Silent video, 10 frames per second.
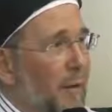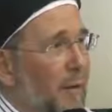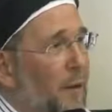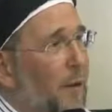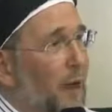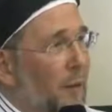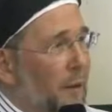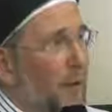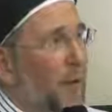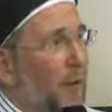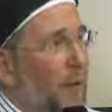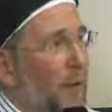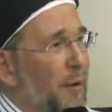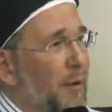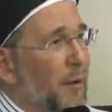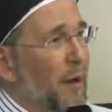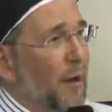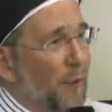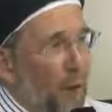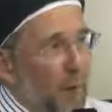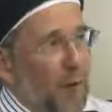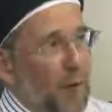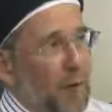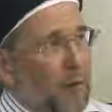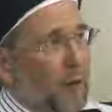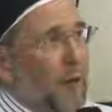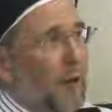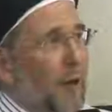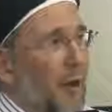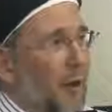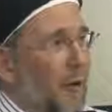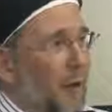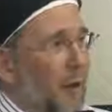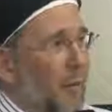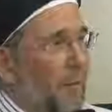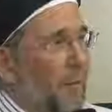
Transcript: So we have this promise from the Rasul sallallahu alaihi wasallam.